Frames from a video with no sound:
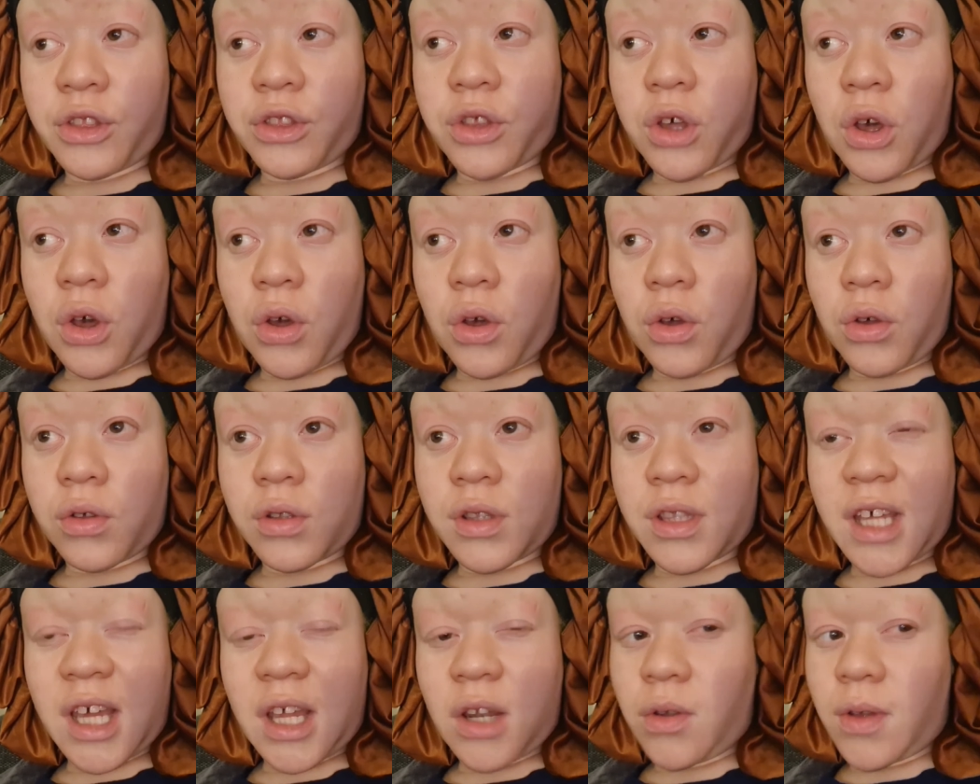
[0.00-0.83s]

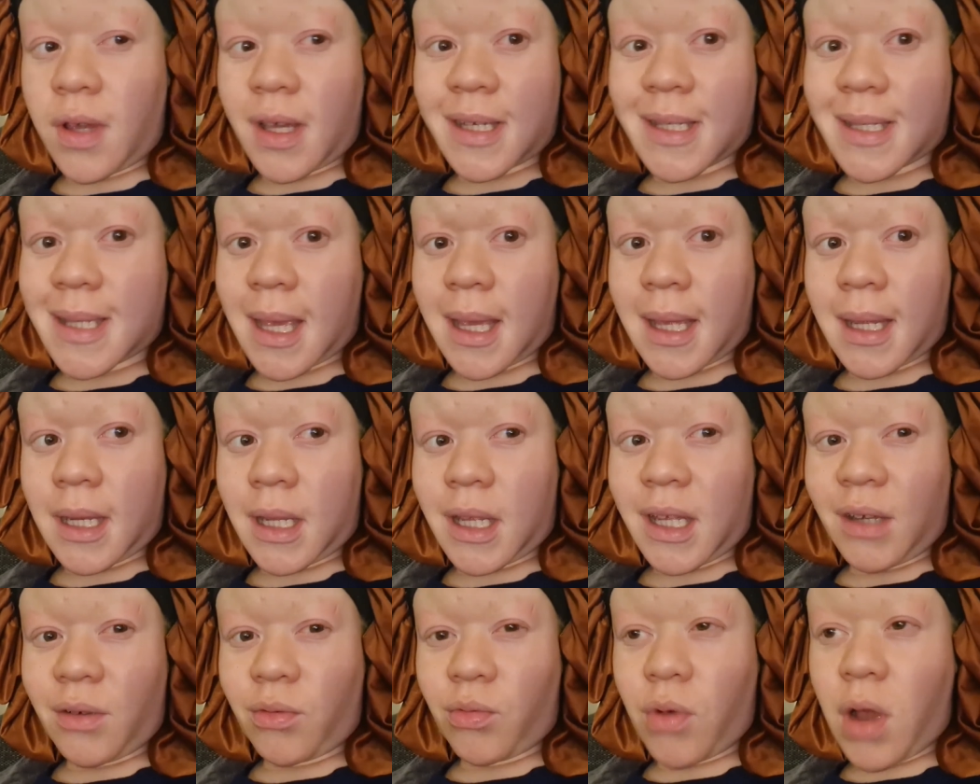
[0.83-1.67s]
So they're not
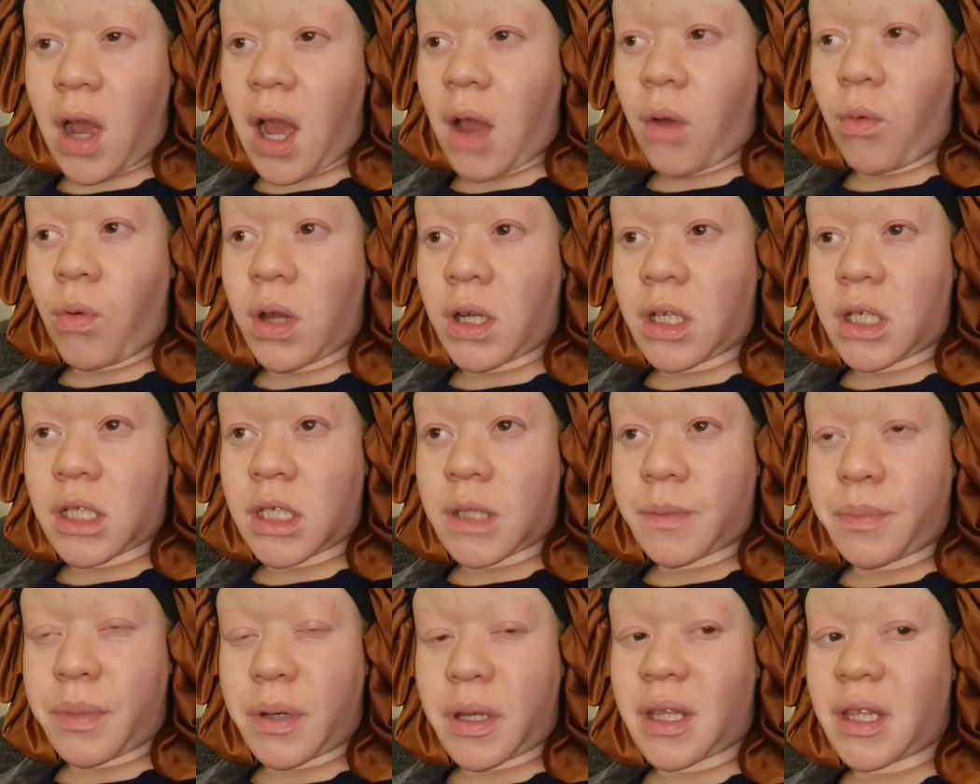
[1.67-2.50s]
exactly what I
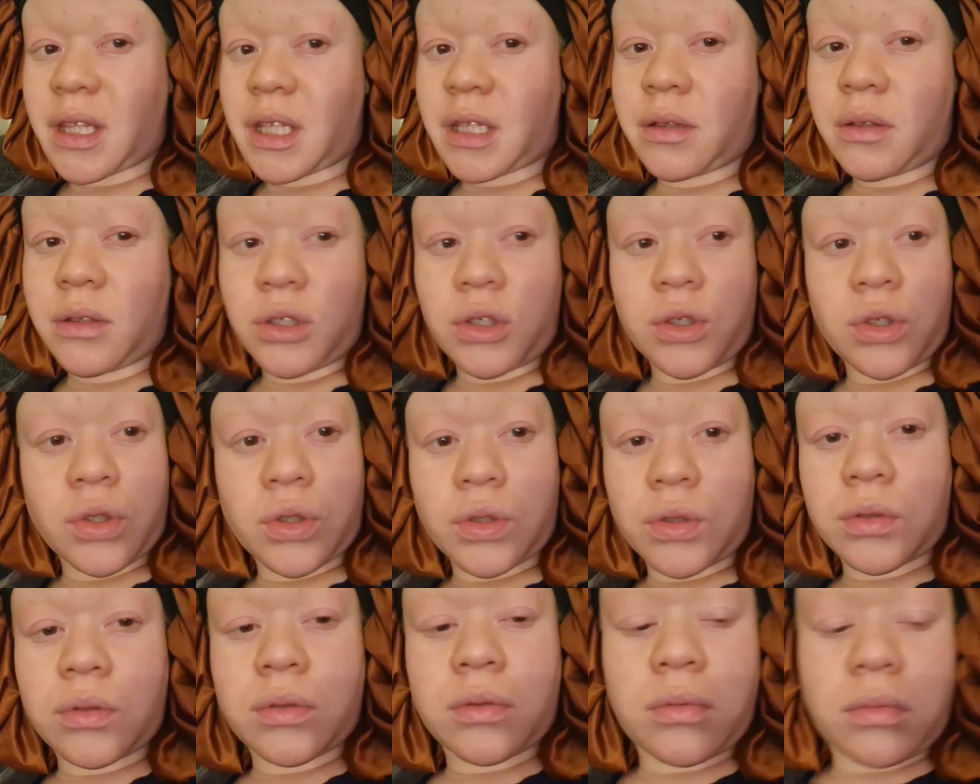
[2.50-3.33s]
wanted, but you
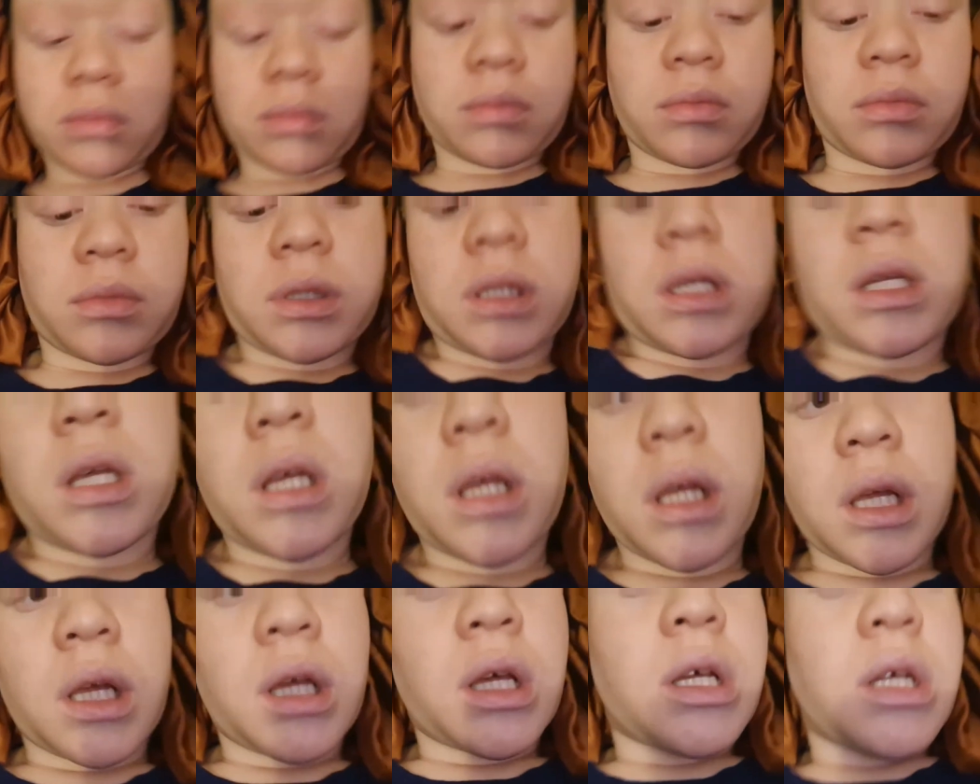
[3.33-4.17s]
know,
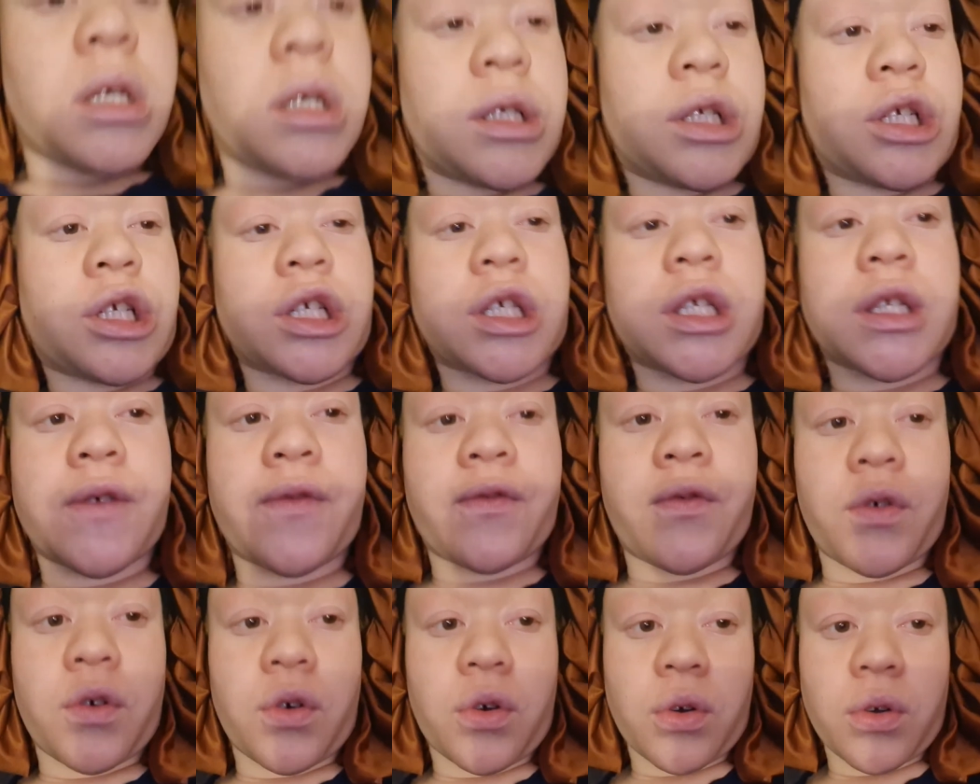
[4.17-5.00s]

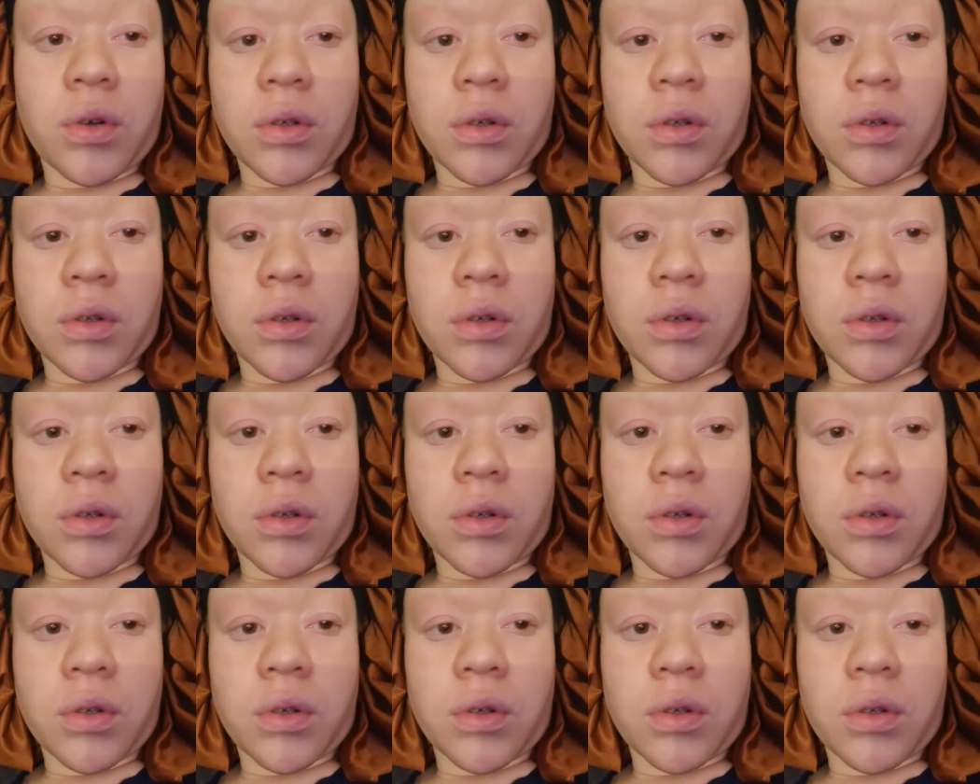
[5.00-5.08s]
just